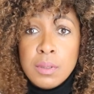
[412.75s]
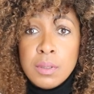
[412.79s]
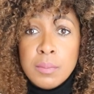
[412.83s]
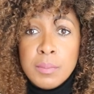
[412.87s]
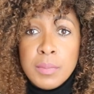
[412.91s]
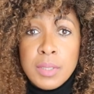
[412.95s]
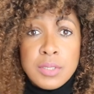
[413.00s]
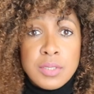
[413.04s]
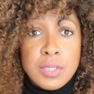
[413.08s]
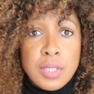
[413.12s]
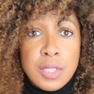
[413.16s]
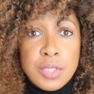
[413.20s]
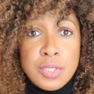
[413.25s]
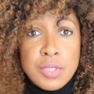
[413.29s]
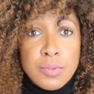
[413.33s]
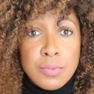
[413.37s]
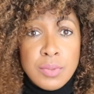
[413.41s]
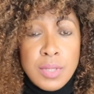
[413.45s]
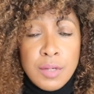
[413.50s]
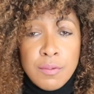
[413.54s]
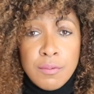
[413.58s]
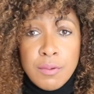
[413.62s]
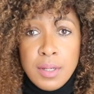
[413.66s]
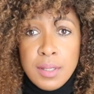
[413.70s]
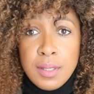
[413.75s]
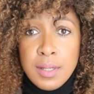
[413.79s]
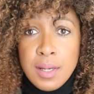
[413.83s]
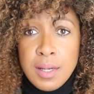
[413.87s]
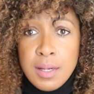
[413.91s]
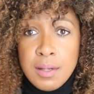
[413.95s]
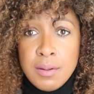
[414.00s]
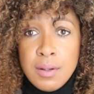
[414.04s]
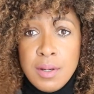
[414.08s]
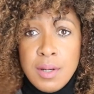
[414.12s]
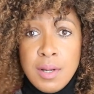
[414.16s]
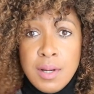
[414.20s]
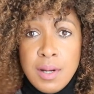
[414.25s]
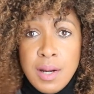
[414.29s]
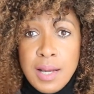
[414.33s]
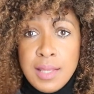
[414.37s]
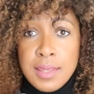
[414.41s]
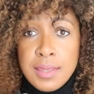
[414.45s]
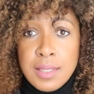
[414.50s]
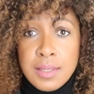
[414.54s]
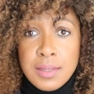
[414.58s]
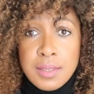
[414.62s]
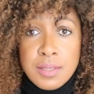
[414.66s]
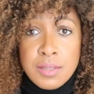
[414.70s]
my turtleneck right now. I
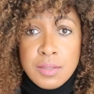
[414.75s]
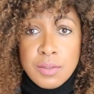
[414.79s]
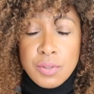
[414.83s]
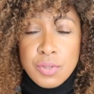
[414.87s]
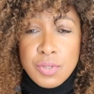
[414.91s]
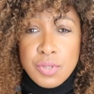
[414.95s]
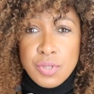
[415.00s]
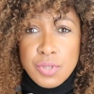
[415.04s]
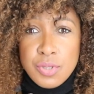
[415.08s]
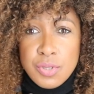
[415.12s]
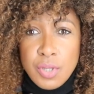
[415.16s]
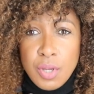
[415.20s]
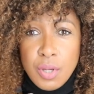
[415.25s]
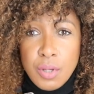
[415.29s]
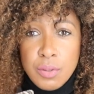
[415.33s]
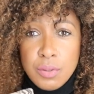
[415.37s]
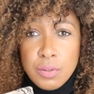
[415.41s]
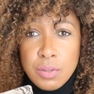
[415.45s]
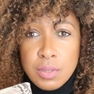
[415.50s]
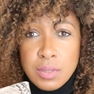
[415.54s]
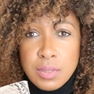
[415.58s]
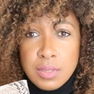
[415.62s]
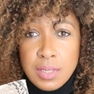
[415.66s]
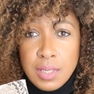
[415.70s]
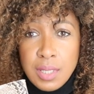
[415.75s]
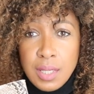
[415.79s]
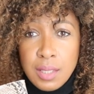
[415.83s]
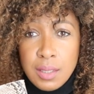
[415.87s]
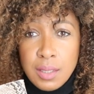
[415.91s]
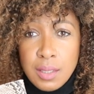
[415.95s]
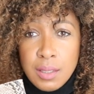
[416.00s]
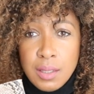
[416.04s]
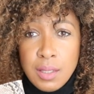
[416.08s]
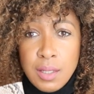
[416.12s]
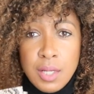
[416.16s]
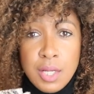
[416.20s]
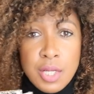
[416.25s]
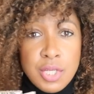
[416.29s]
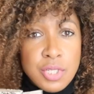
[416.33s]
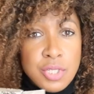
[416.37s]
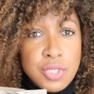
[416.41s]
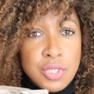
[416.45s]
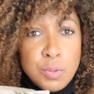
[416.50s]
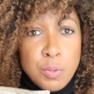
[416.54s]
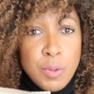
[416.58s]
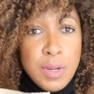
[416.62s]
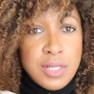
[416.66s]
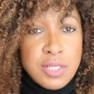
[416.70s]
think this looks so good together. So
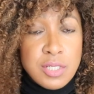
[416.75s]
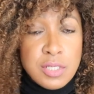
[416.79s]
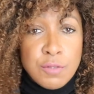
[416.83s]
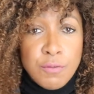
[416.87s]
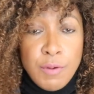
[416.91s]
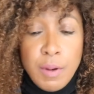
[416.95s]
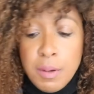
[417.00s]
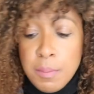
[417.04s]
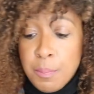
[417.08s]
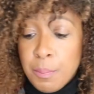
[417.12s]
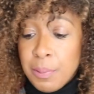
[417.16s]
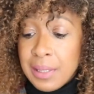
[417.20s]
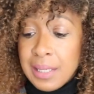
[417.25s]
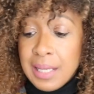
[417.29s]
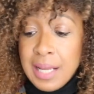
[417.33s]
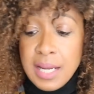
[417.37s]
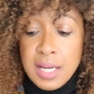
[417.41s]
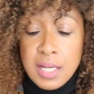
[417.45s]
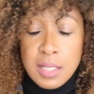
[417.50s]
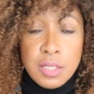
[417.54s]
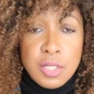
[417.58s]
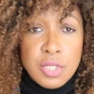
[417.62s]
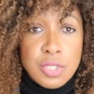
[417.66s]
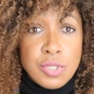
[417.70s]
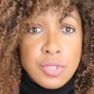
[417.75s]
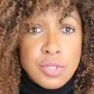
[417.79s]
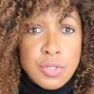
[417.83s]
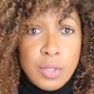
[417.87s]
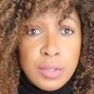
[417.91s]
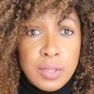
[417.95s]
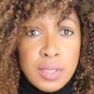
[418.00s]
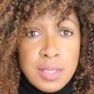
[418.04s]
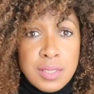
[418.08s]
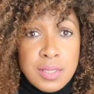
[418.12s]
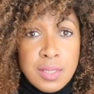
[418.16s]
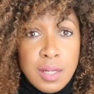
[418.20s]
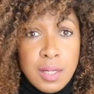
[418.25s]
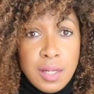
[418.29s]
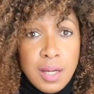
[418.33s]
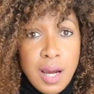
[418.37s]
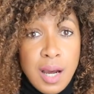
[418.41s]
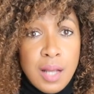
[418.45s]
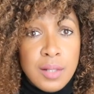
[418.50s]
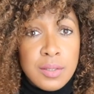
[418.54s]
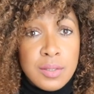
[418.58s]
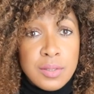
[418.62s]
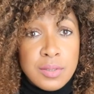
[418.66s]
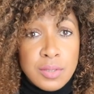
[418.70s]
just wear just very plain, solid,
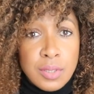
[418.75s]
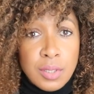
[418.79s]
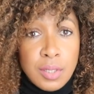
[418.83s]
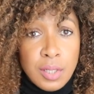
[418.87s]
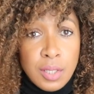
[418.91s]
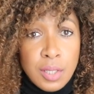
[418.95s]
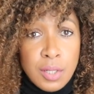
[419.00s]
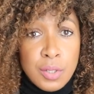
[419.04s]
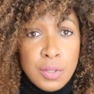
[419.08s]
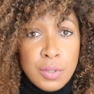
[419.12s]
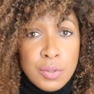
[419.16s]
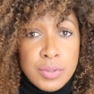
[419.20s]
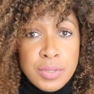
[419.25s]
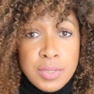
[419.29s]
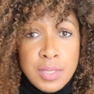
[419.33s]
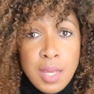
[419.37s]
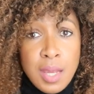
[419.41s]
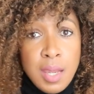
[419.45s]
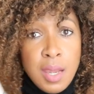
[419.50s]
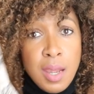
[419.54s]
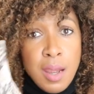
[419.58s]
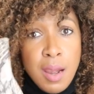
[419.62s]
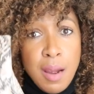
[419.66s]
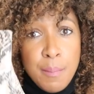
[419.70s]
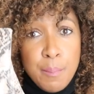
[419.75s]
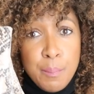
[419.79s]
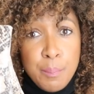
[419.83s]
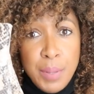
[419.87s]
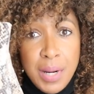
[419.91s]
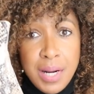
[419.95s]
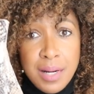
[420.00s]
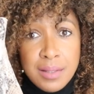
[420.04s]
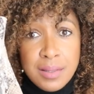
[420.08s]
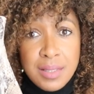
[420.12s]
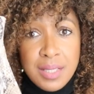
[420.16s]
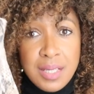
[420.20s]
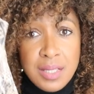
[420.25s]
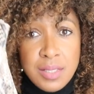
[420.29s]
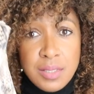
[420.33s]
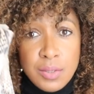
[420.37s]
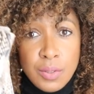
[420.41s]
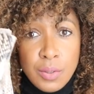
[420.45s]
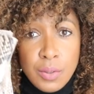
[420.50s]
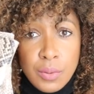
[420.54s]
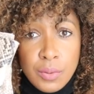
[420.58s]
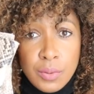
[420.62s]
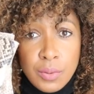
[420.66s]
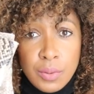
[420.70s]
coloured clothes and bung these
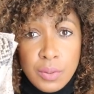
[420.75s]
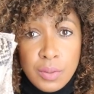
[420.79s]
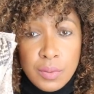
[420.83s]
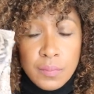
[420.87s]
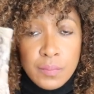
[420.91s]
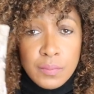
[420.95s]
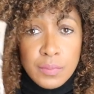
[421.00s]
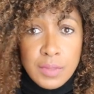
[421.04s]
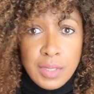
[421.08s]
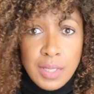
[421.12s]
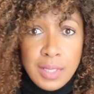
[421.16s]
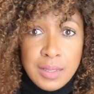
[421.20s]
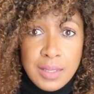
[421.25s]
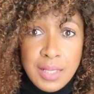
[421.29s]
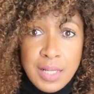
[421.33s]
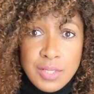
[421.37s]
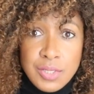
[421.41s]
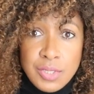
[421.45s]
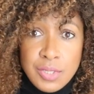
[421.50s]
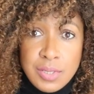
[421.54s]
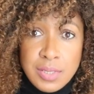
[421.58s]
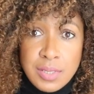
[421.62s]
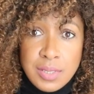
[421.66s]
on and that's your